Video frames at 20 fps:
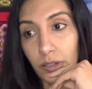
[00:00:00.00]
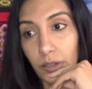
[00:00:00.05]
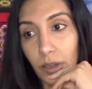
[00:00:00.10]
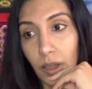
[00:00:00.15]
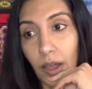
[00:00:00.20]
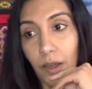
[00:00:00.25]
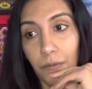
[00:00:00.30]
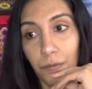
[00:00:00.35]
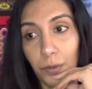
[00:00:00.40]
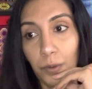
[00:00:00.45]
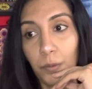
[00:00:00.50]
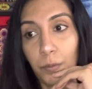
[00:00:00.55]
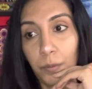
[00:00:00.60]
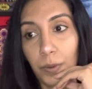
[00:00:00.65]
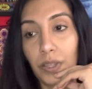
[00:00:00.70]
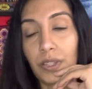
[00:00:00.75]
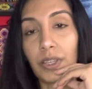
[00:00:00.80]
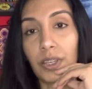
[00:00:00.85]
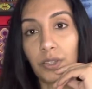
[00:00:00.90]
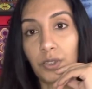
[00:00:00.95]
at full
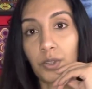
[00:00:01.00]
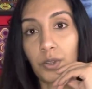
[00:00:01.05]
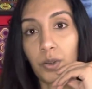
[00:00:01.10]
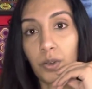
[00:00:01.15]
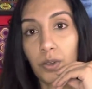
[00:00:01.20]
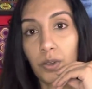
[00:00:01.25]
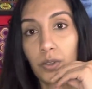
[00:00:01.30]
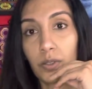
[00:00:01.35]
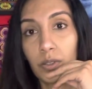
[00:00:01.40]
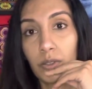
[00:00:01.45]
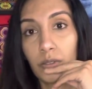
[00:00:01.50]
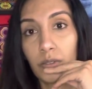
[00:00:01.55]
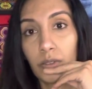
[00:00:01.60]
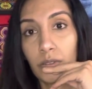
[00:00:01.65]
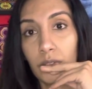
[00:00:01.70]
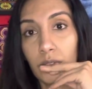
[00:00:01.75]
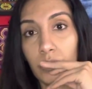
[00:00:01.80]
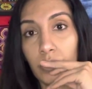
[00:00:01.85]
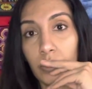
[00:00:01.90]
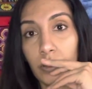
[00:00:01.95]
potential
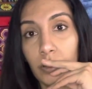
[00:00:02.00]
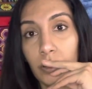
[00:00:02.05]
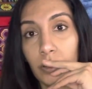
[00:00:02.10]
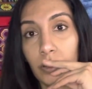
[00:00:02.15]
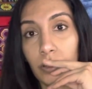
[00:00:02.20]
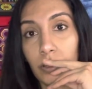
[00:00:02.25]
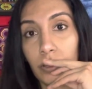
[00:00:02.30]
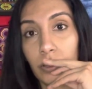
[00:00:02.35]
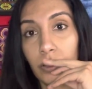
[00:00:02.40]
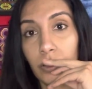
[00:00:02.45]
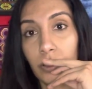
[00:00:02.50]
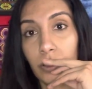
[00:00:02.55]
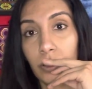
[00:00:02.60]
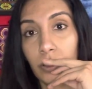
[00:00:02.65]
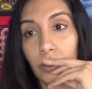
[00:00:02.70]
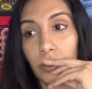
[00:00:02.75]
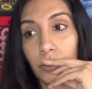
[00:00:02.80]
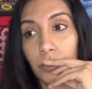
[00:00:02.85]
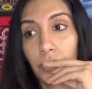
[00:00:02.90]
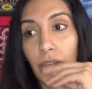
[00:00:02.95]

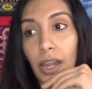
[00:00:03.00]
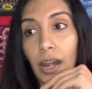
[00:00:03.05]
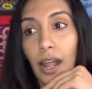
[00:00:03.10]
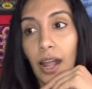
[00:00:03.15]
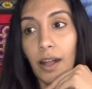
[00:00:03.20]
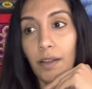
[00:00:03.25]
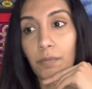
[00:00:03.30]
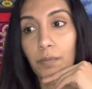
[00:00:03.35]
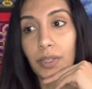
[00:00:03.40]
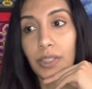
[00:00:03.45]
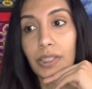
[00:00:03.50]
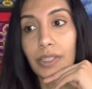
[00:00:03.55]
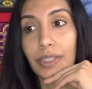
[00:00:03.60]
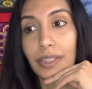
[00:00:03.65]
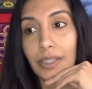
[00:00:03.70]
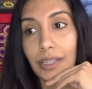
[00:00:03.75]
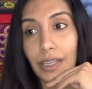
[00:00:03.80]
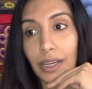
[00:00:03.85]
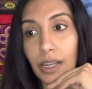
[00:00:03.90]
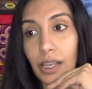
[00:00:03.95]
that have been
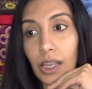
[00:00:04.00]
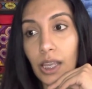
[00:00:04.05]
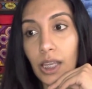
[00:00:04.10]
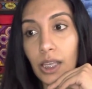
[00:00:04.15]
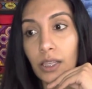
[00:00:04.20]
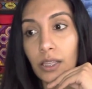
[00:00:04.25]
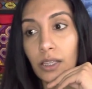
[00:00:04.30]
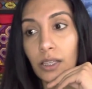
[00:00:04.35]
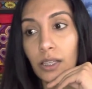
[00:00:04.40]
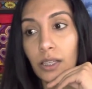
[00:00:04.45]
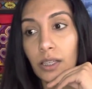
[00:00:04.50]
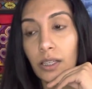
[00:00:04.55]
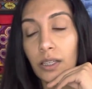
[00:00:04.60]
sitting